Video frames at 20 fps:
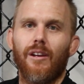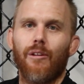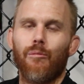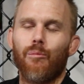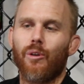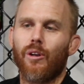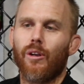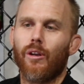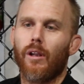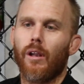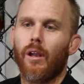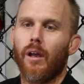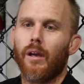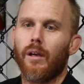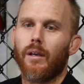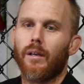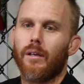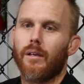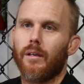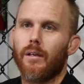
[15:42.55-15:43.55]
But it, like,
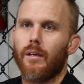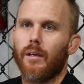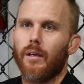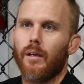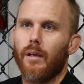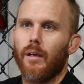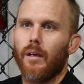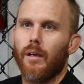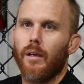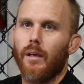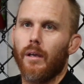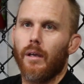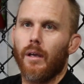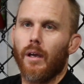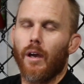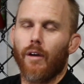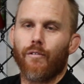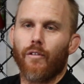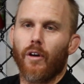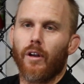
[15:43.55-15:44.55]

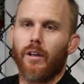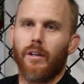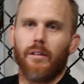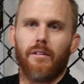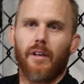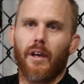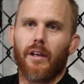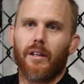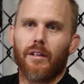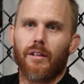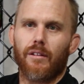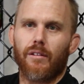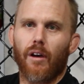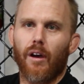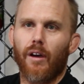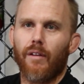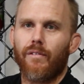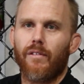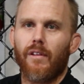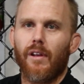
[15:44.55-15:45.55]
if I didn't take the
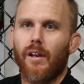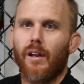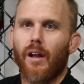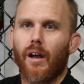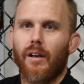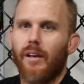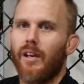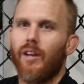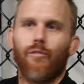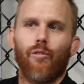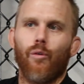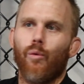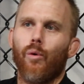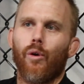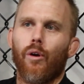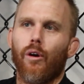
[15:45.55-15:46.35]
dive then, I never would